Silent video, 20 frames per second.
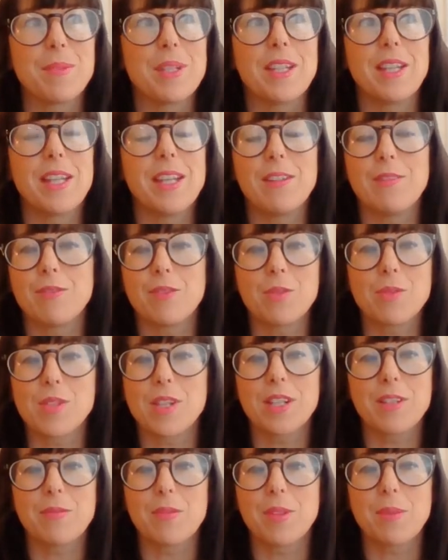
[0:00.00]
He falls
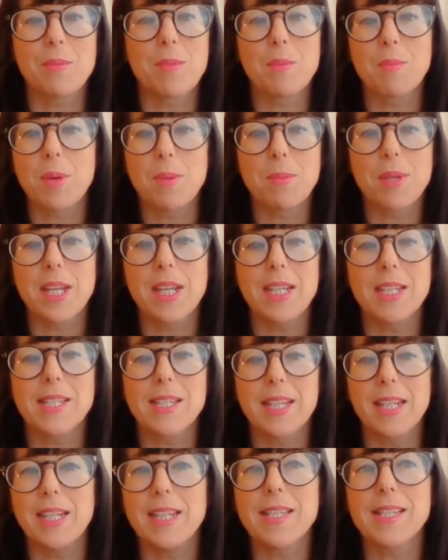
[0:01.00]
in love with him the moment he
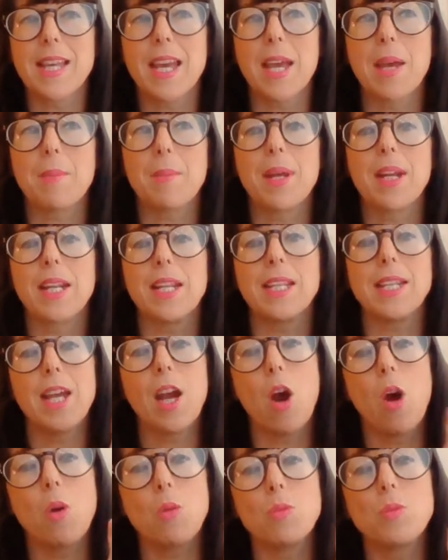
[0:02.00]
sees him, and he
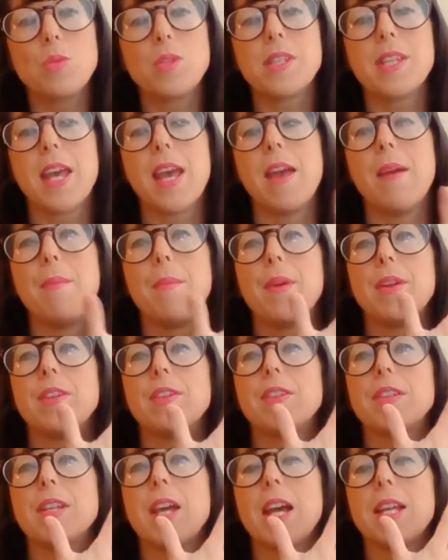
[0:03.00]
holds him
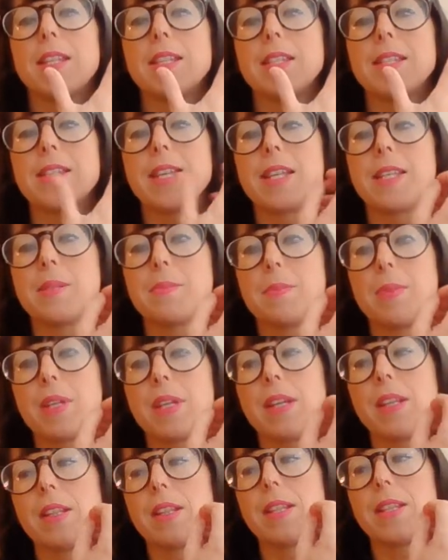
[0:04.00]
and says,
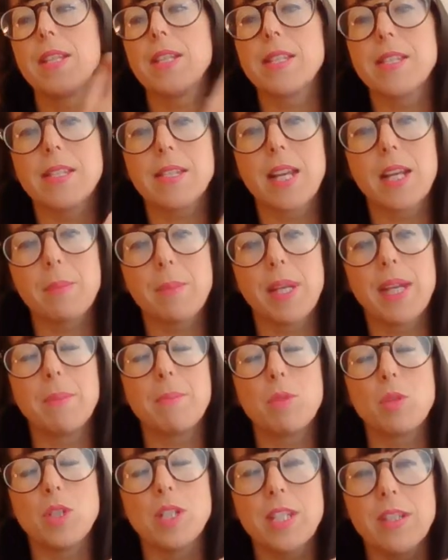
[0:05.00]
but this is going to make
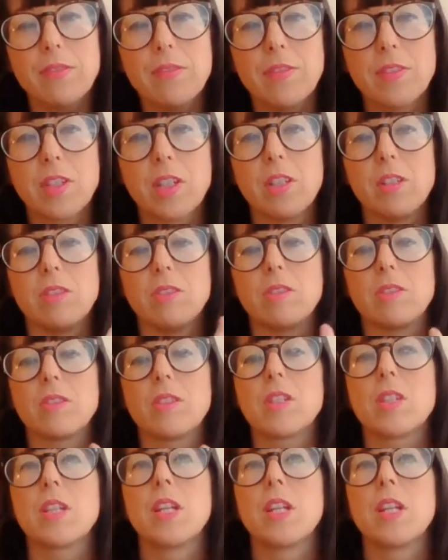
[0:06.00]
it more difficult.